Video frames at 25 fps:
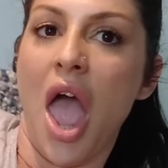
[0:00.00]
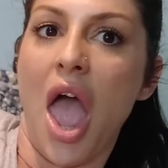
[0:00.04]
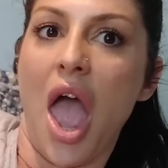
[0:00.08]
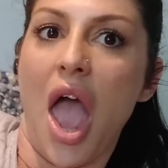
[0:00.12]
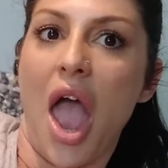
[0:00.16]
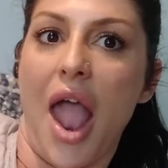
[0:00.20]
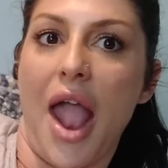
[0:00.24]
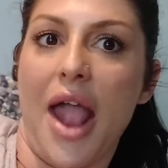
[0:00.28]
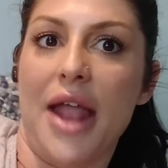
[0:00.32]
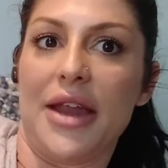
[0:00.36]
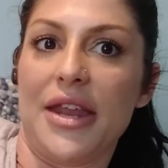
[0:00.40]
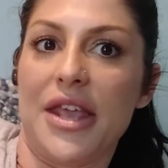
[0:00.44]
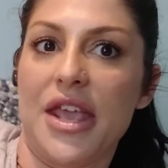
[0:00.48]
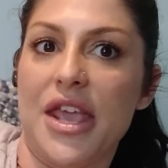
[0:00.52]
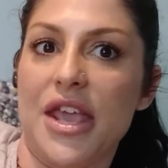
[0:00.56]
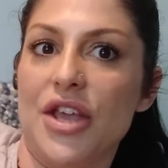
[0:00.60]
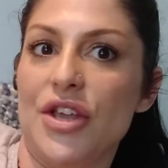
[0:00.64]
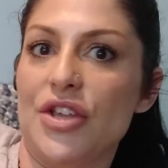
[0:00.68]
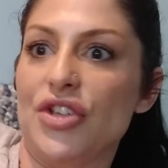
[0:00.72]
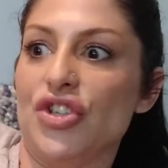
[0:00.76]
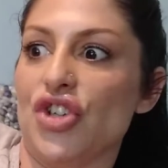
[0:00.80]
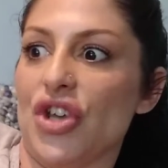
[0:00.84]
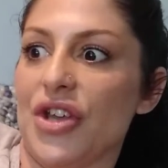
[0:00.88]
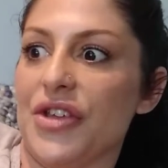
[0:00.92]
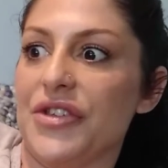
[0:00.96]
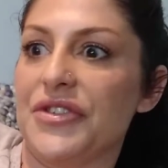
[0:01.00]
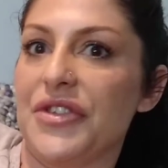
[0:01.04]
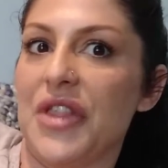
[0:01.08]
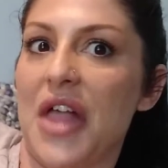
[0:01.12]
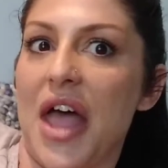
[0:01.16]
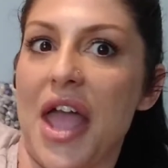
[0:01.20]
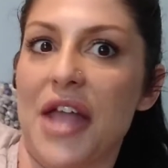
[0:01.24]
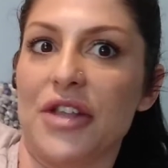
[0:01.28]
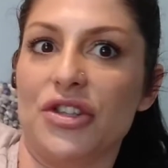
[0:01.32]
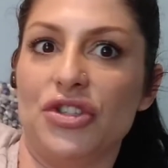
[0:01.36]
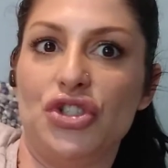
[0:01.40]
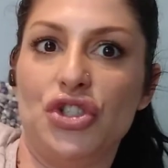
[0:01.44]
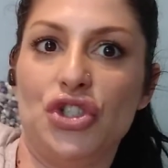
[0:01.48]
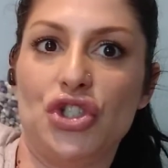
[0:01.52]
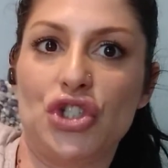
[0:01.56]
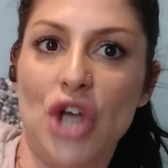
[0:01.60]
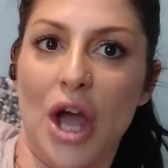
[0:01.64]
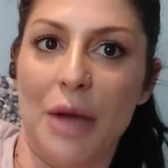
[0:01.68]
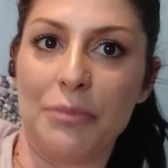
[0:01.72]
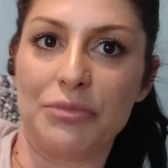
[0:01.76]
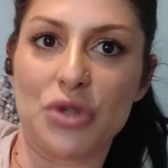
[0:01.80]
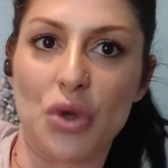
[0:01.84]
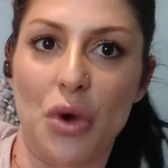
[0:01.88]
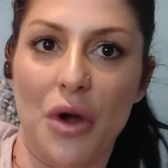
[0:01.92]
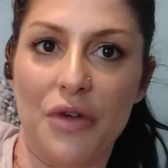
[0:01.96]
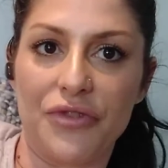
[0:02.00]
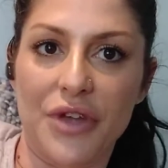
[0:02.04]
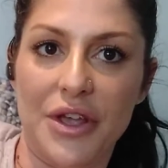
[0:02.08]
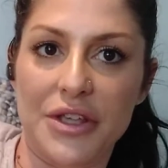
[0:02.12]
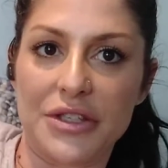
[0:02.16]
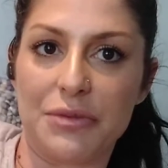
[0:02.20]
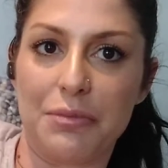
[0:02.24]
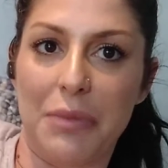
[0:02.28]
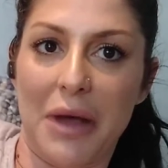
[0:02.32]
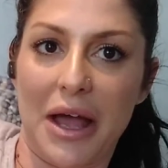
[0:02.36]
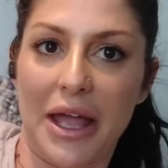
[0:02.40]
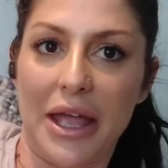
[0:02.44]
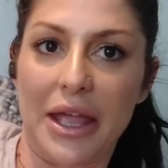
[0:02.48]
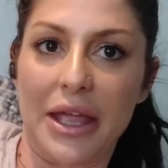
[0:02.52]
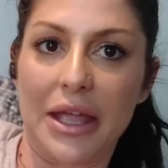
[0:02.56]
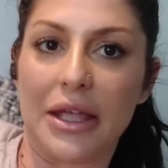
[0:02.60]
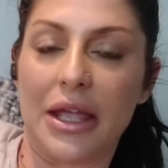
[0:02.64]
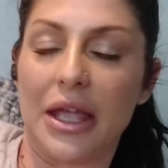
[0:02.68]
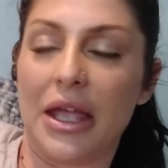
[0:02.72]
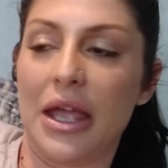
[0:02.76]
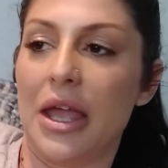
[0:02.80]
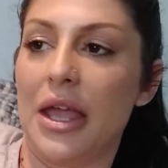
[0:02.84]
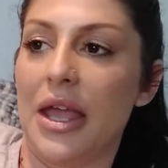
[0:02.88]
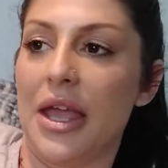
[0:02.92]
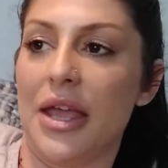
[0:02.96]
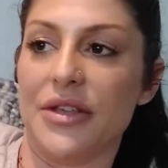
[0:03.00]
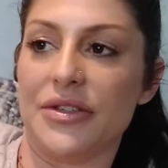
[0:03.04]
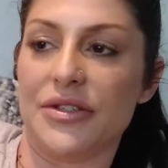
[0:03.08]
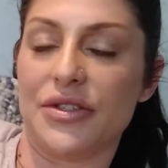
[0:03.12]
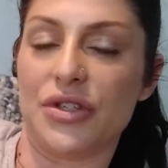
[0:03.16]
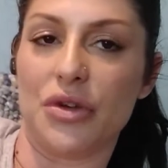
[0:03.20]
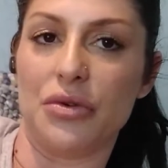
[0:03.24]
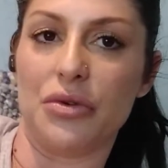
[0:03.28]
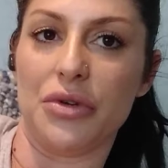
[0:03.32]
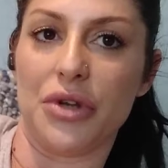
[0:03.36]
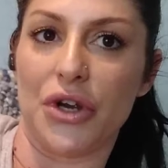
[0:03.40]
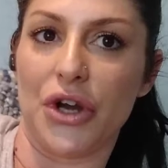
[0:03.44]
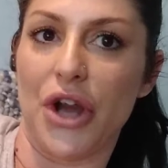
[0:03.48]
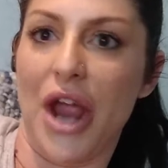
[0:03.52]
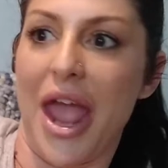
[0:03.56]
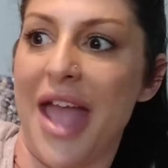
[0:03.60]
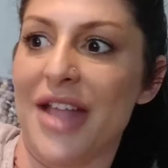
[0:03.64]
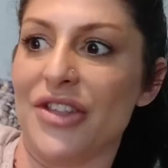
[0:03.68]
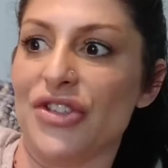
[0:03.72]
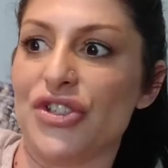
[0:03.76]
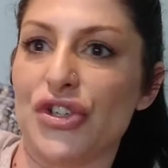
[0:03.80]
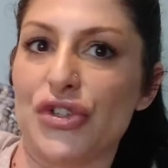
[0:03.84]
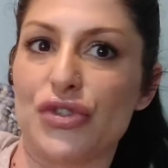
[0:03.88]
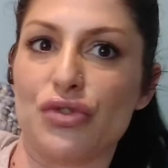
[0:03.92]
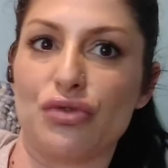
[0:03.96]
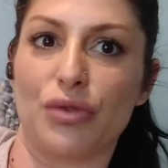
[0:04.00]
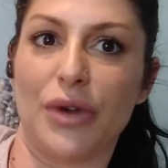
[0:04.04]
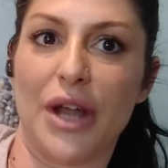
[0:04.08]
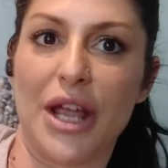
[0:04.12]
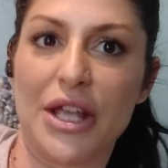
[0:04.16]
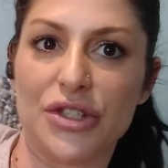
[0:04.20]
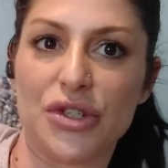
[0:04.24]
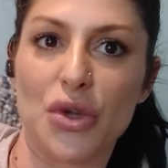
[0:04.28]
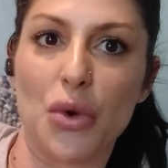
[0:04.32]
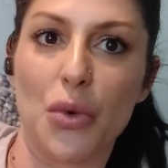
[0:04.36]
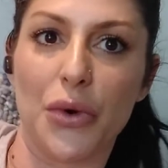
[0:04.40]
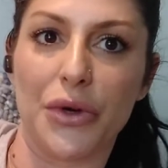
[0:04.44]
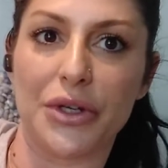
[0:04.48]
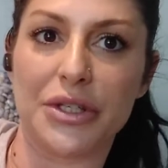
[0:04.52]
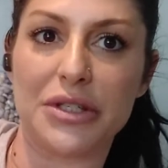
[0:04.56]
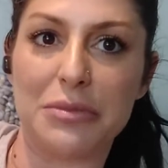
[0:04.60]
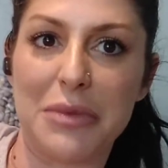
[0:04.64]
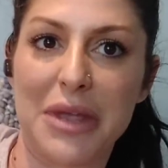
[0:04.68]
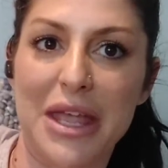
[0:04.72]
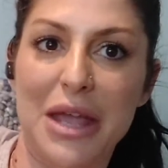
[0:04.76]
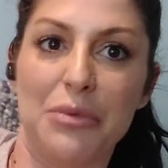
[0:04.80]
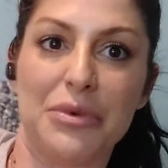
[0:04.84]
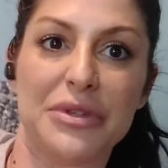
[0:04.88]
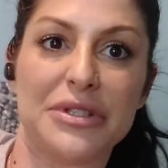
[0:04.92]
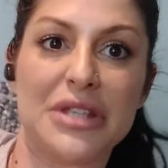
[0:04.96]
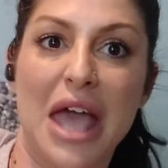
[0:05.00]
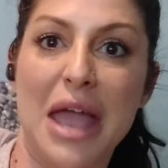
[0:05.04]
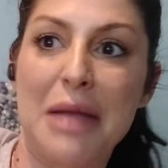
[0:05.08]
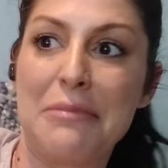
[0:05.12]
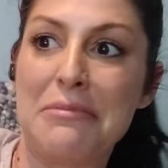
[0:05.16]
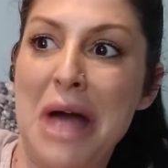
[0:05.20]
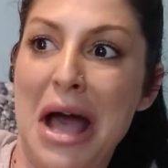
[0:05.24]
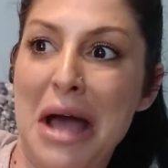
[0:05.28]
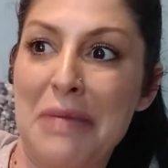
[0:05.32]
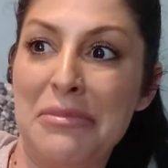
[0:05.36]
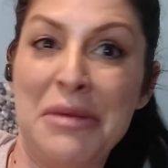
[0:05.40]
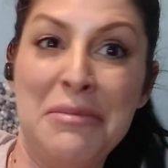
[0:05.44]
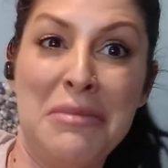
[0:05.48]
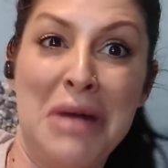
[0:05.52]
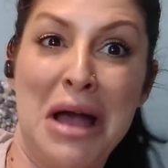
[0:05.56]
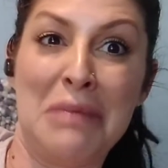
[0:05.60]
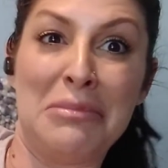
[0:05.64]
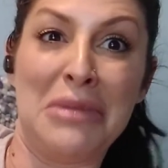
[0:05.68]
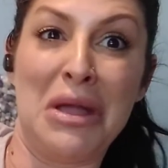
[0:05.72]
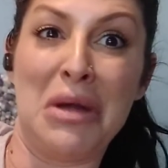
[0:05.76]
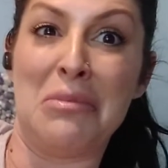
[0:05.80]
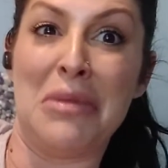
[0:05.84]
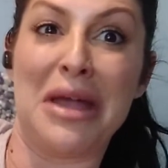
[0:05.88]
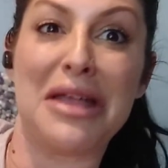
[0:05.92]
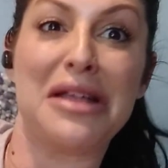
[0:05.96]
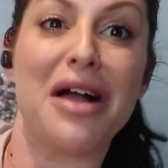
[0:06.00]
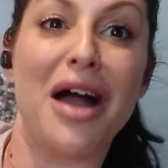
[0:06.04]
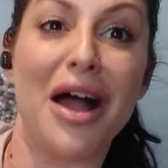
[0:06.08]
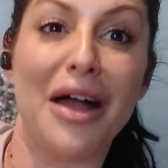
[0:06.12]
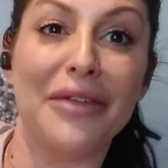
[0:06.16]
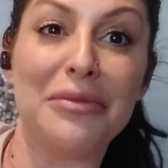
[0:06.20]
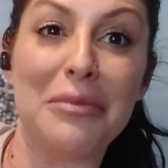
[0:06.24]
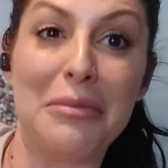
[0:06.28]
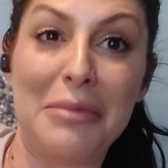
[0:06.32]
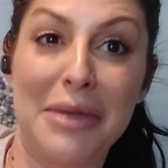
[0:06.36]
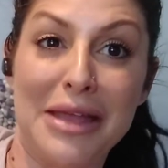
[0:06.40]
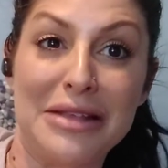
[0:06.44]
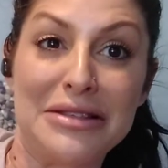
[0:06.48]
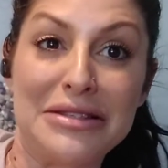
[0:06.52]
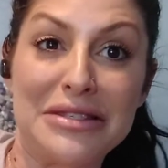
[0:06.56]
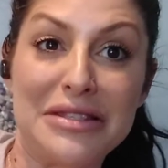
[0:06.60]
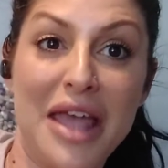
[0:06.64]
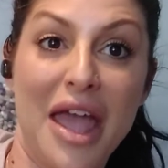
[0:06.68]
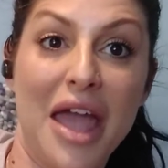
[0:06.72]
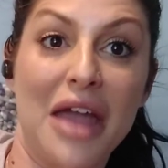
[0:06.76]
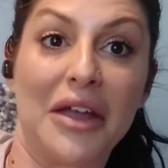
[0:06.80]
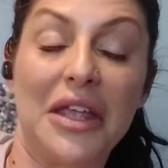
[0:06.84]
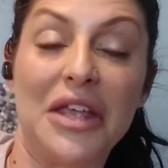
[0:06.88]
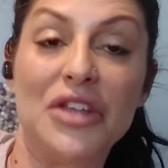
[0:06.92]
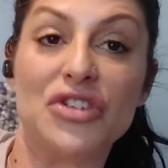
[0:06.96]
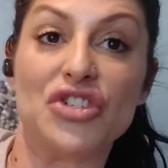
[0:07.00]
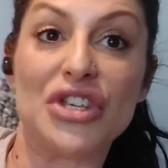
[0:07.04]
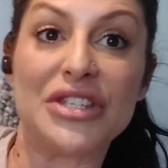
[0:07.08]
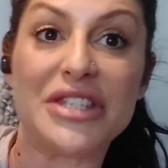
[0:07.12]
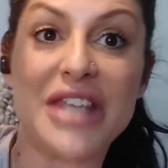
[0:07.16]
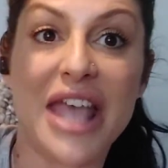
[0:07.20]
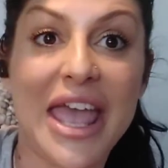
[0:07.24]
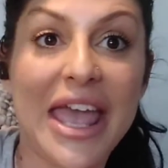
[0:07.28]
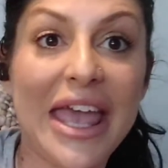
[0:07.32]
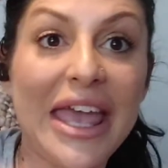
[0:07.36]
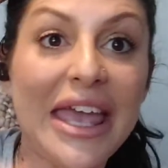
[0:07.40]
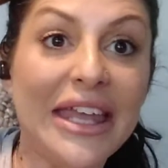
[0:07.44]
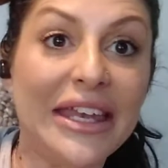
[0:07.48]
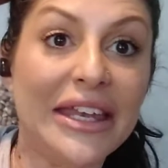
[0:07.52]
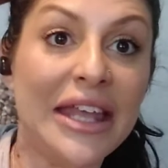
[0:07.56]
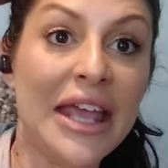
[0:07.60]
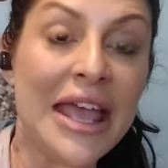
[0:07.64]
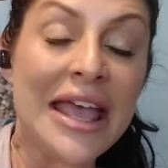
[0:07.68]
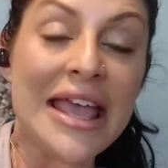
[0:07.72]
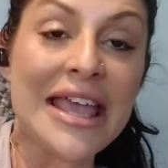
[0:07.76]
and he just like jumped off his bike, his scooter, and just ran towards me and was like, "Mommy, mommy, oh my God, the man's there. He just hid.